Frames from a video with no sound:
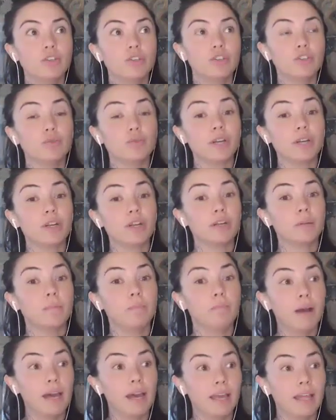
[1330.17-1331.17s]
triggered
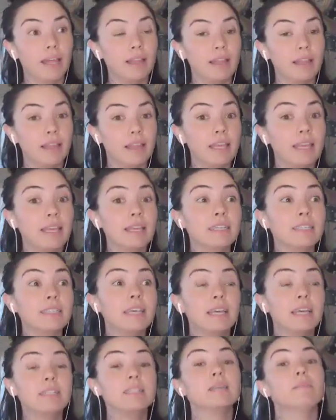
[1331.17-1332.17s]
by the
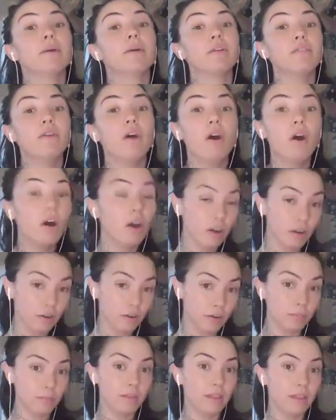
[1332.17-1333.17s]
intense amount of
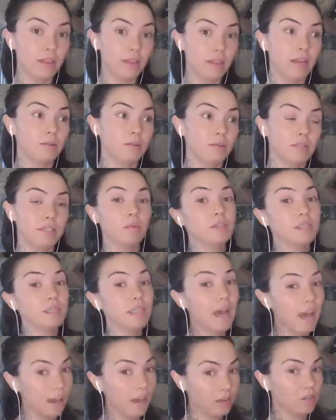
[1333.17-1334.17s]
harm that I was seeing
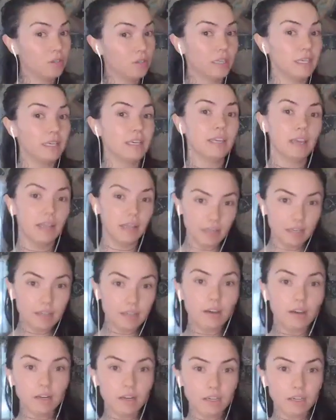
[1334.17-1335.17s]
was actually
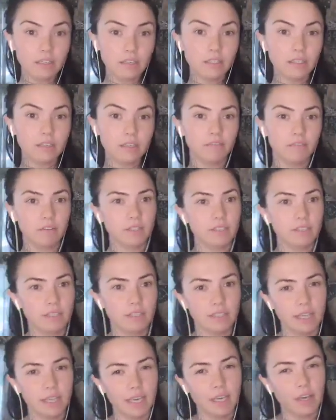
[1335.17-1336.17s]
getting caused
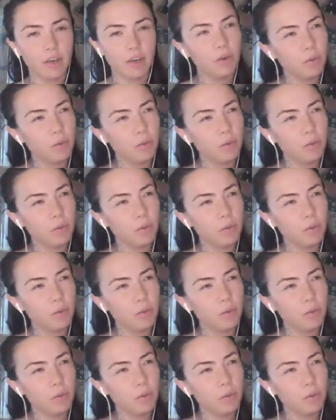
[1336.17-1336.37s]
versus like,